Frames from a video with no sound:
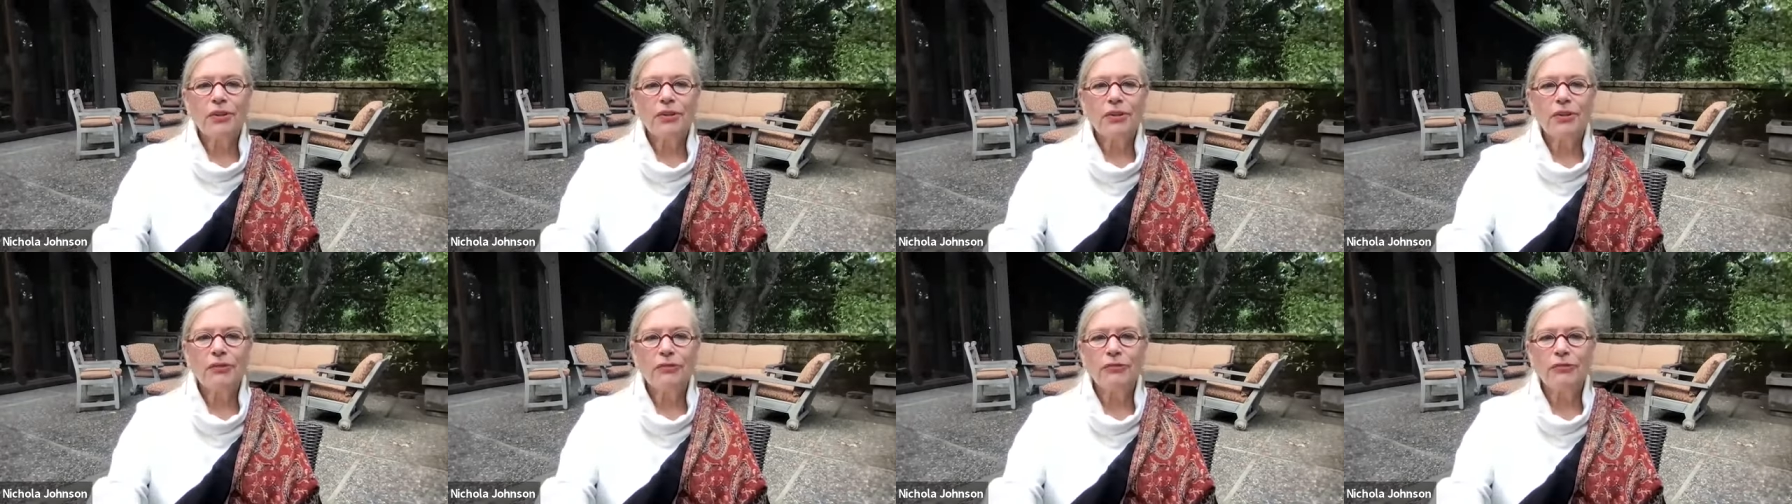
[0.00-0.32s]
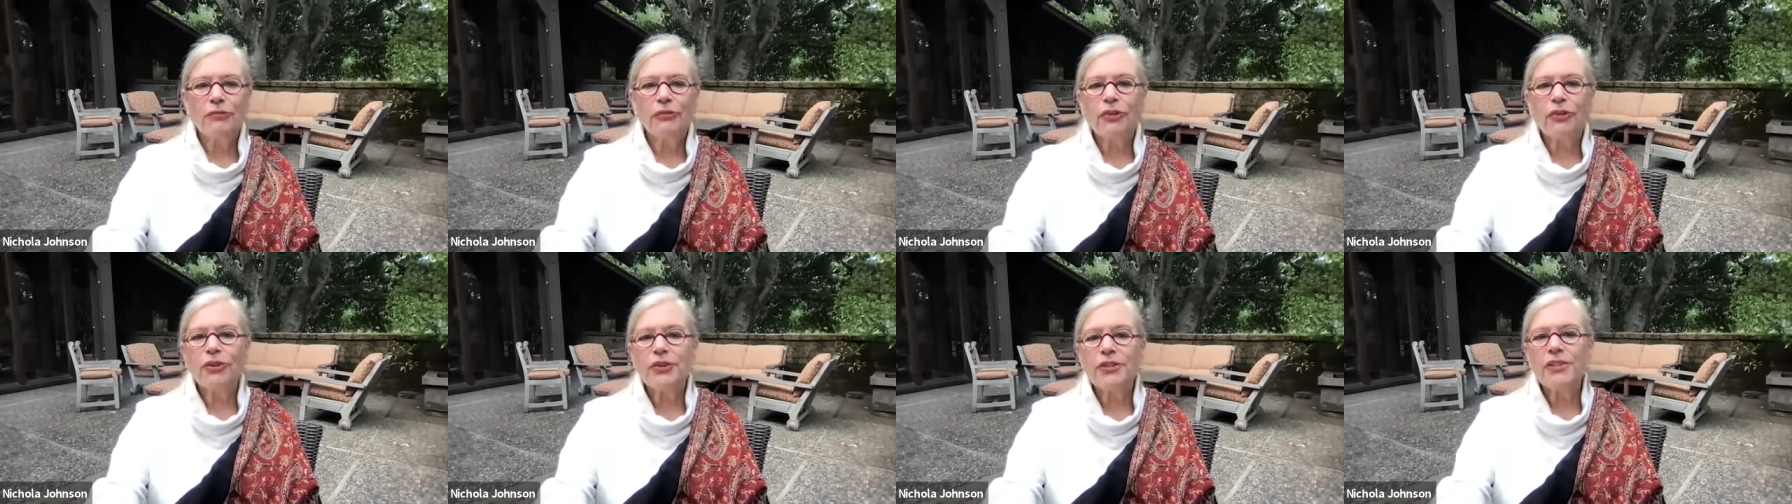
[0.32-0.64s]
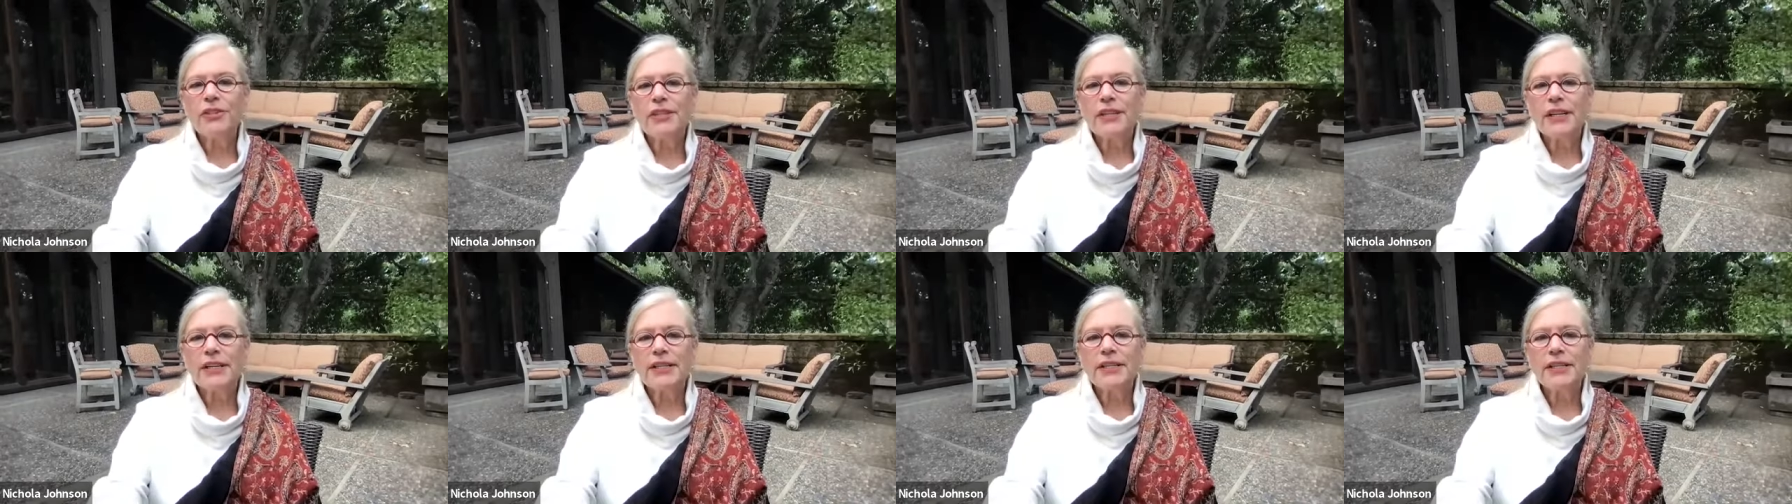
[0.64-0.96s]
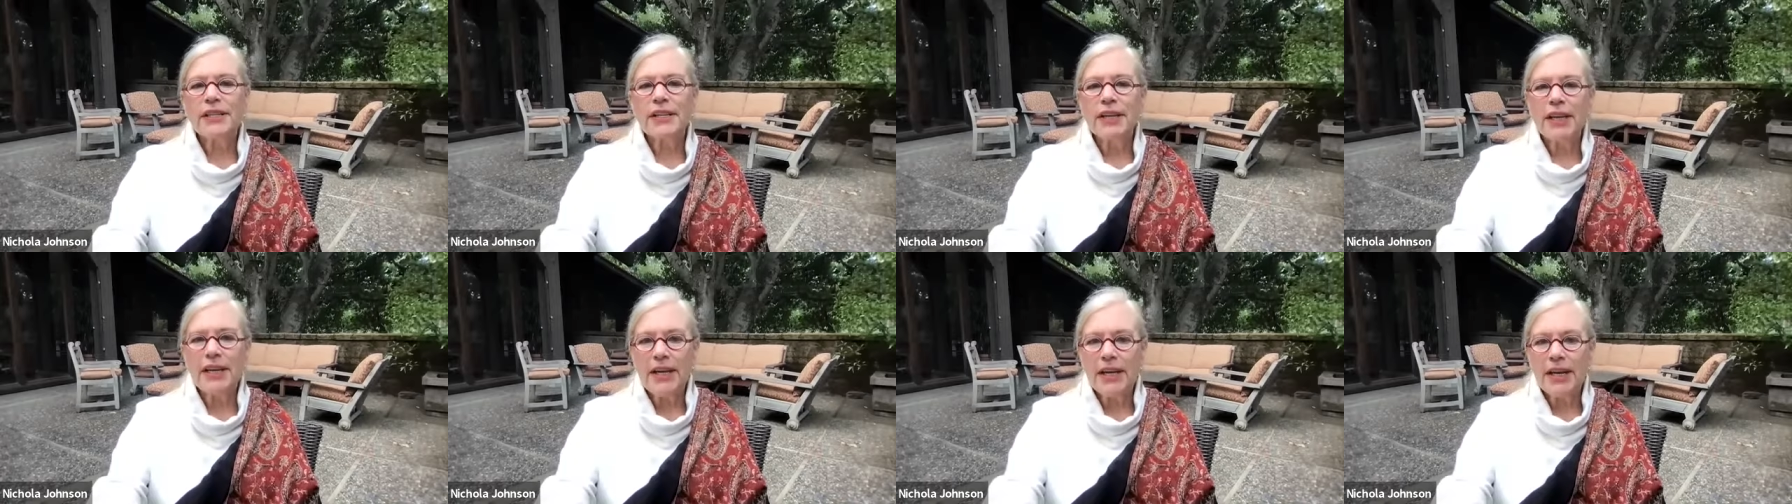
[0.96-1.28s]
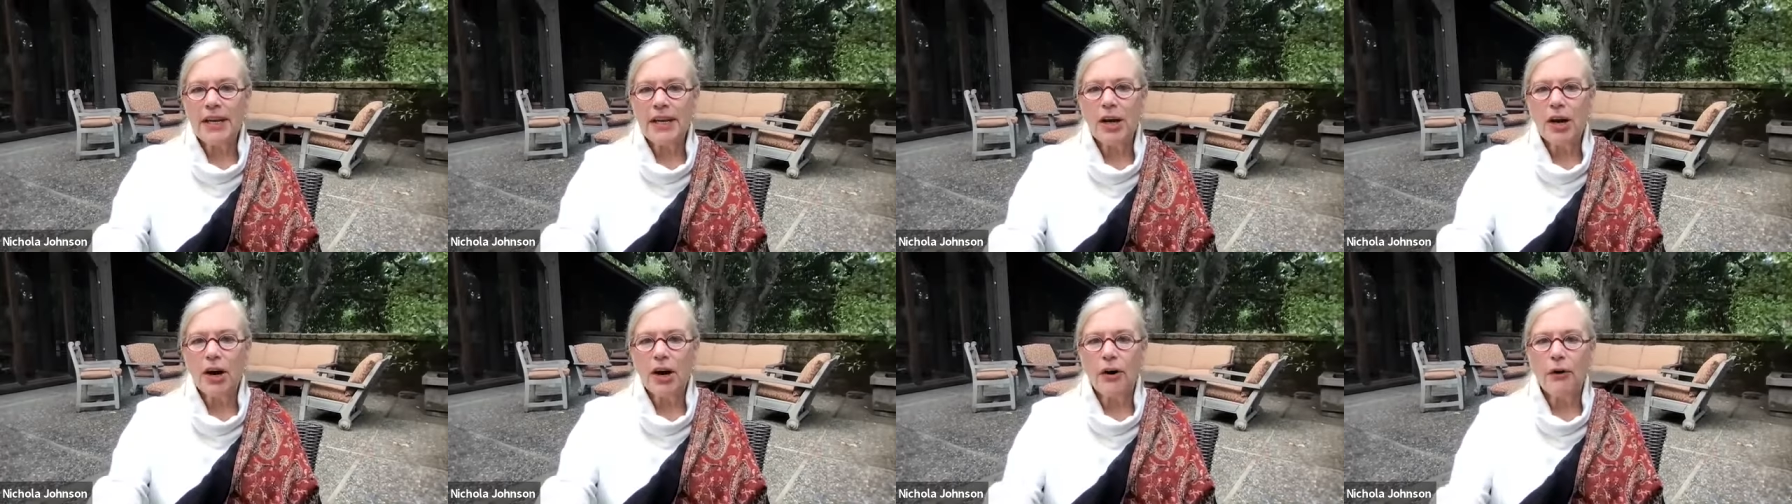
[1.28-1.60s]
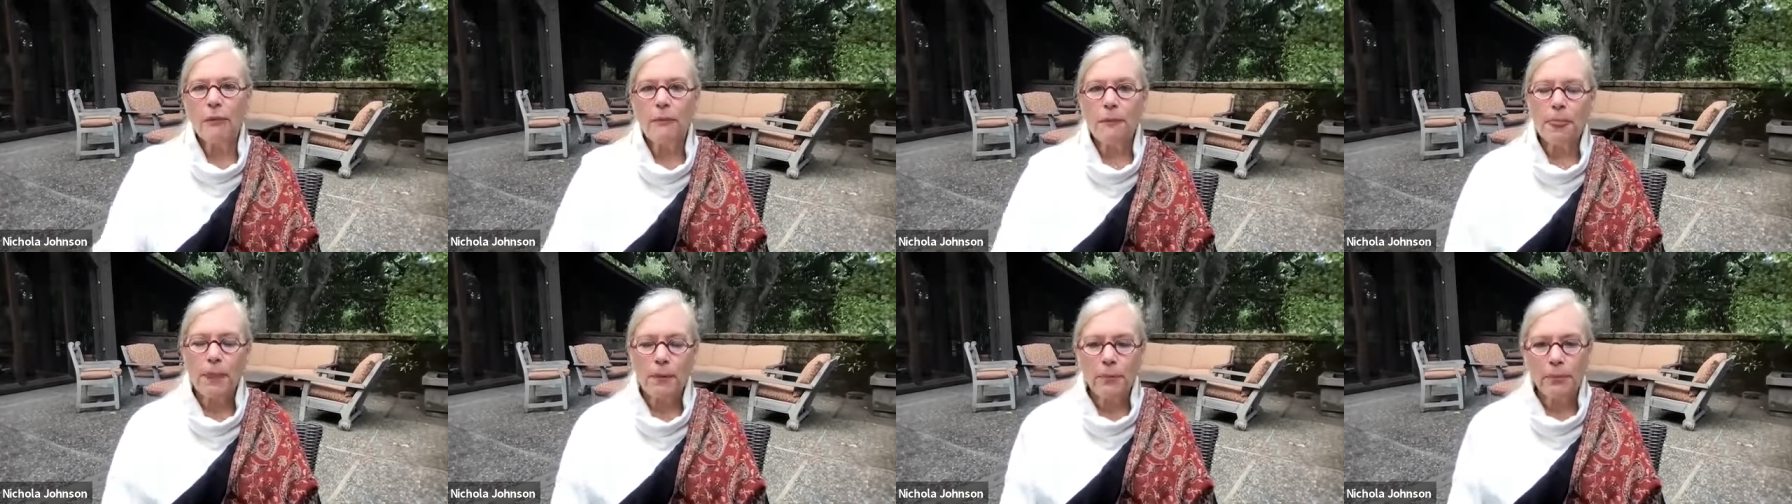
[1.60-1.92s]
the first is the
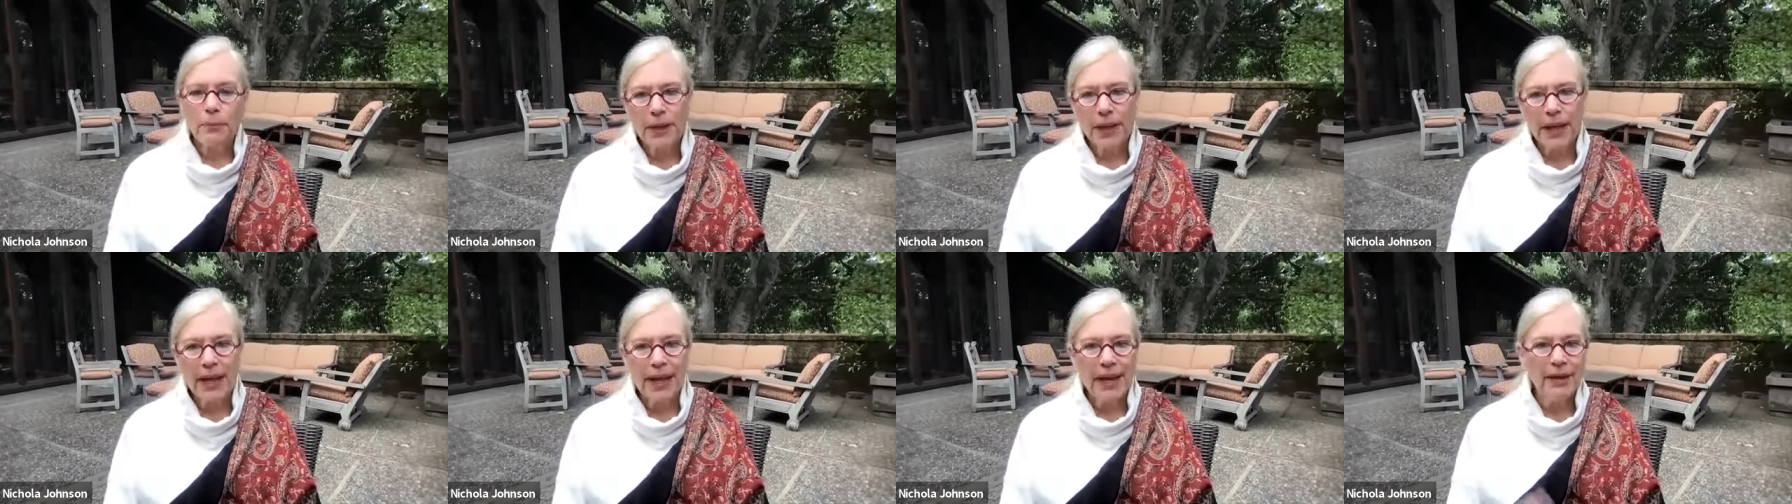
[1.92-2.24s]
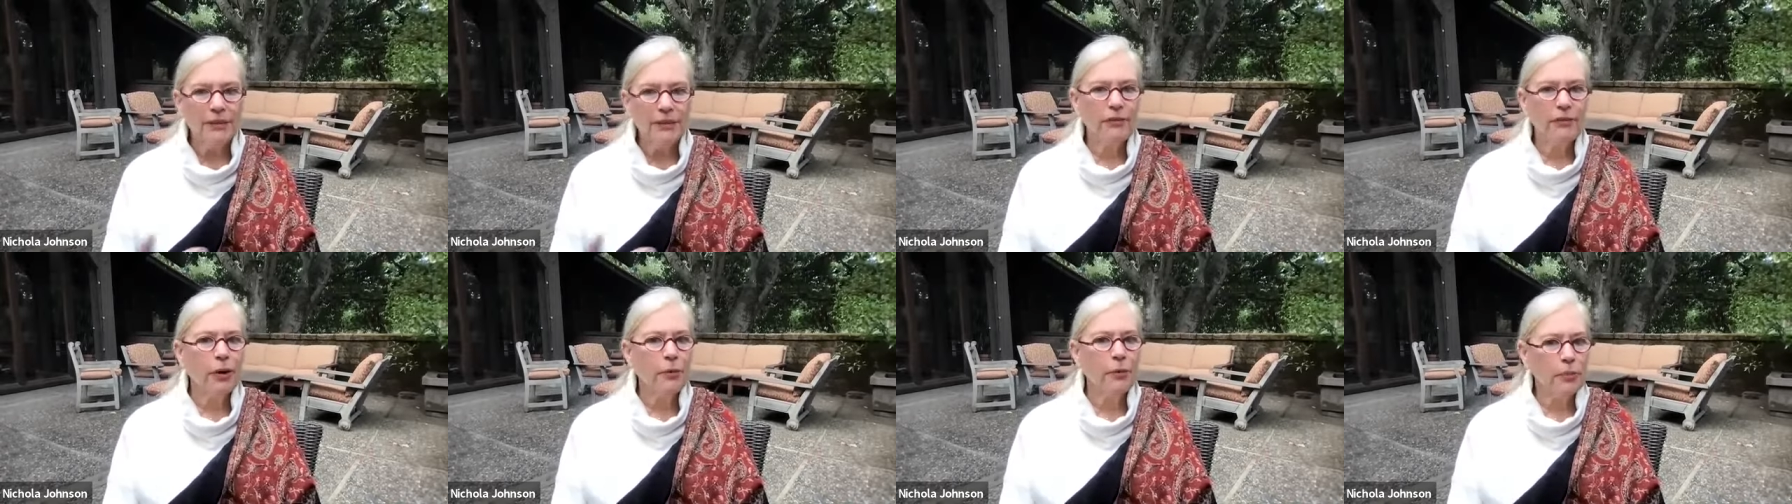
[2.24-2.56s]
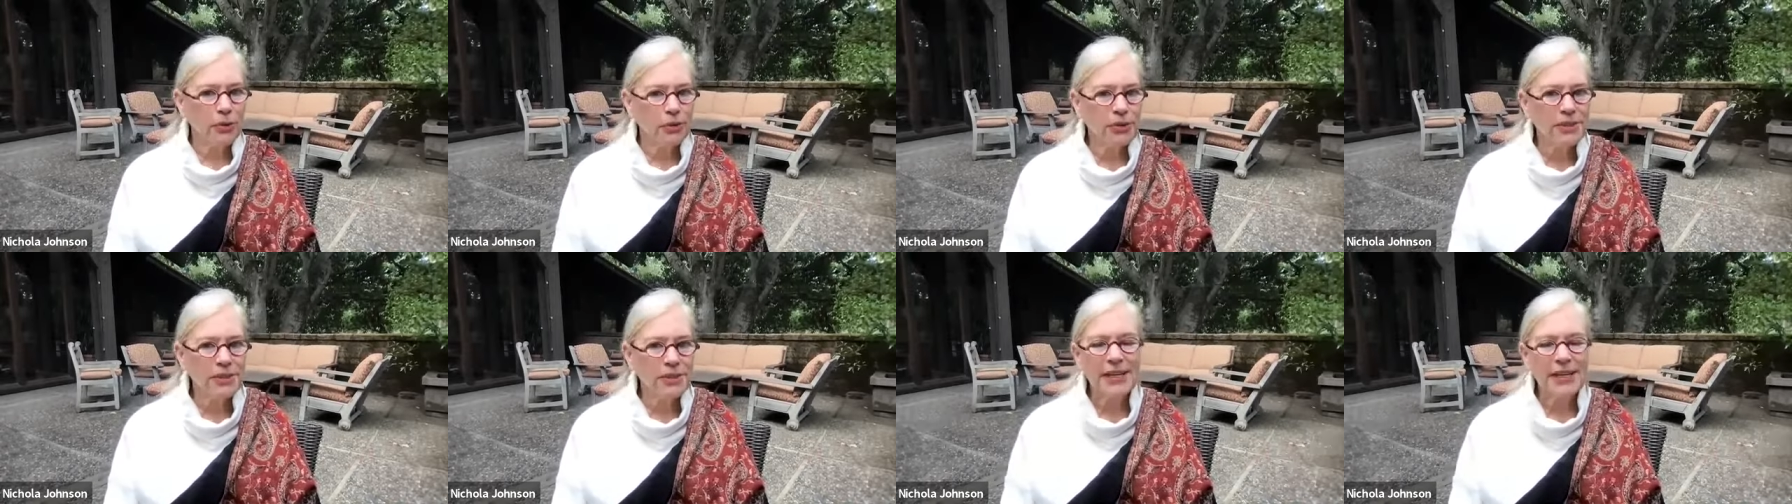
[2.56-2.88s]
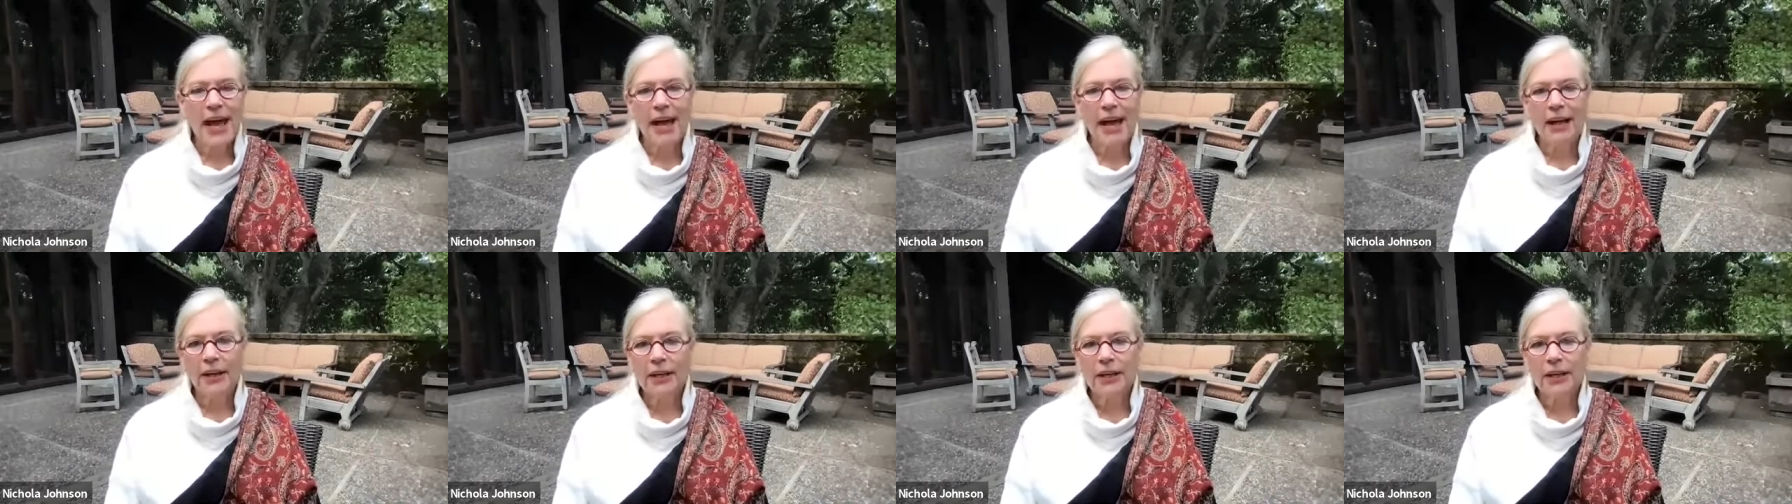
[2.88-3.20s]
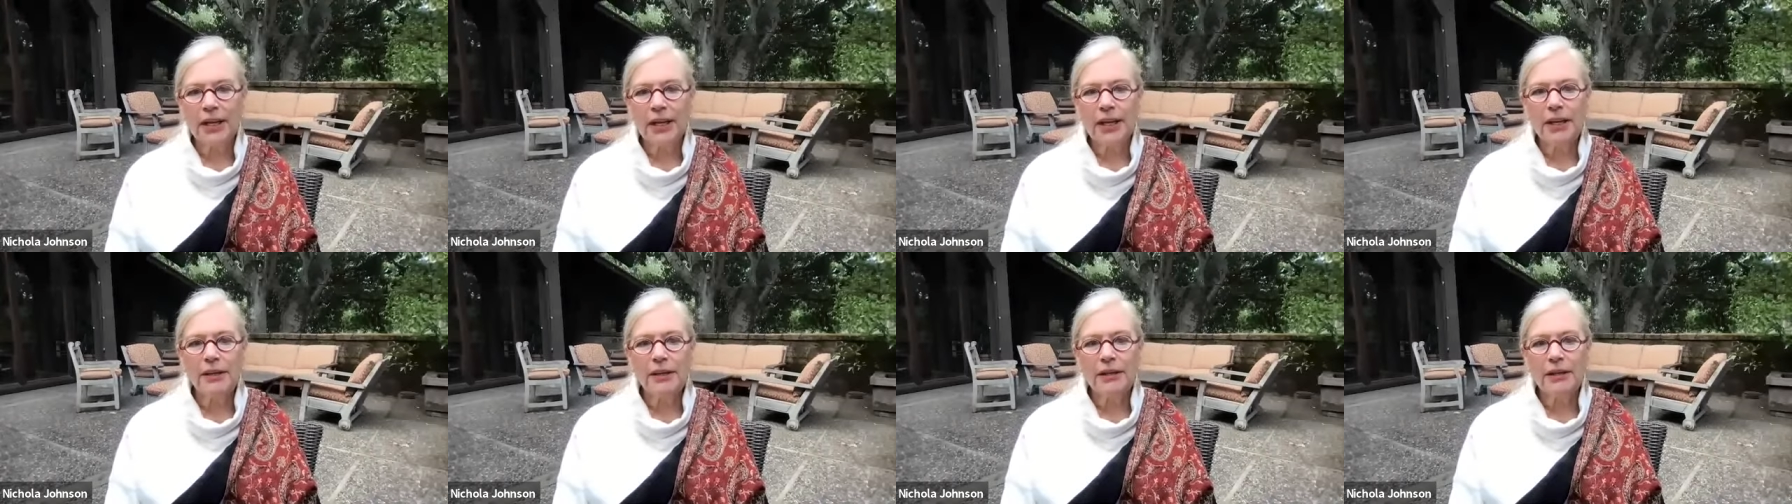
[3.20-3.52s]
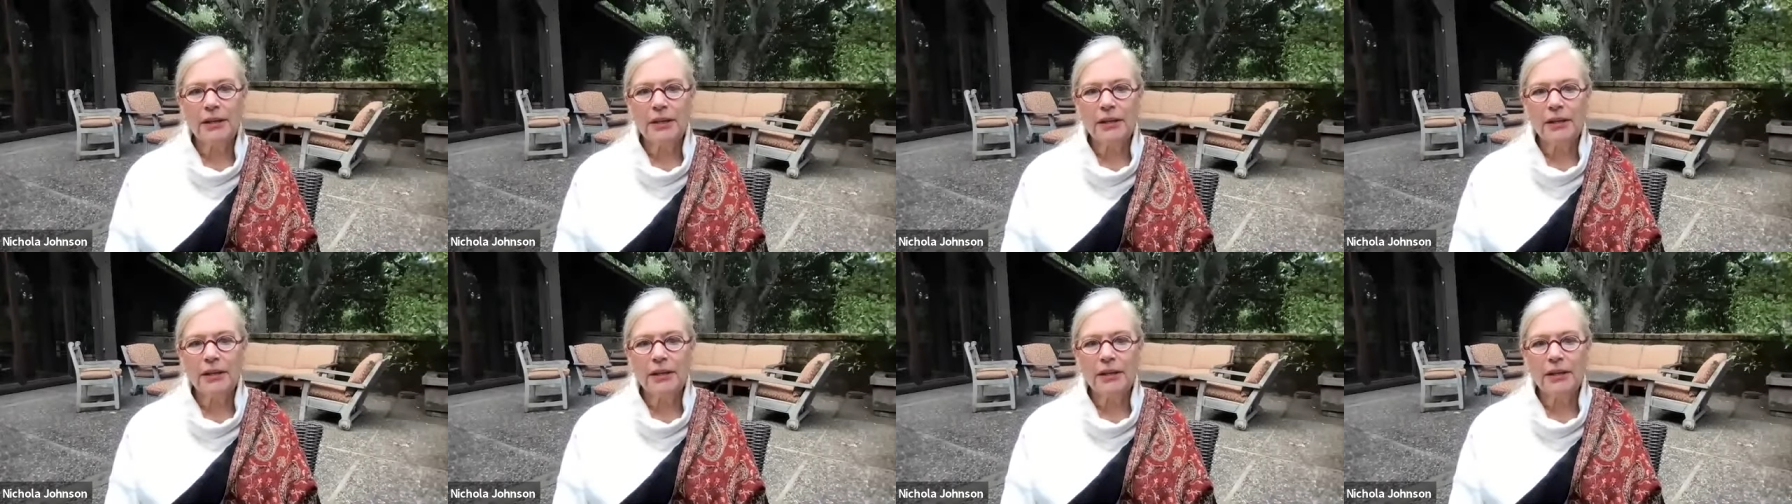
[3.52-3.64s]
ego, the plane of our personality.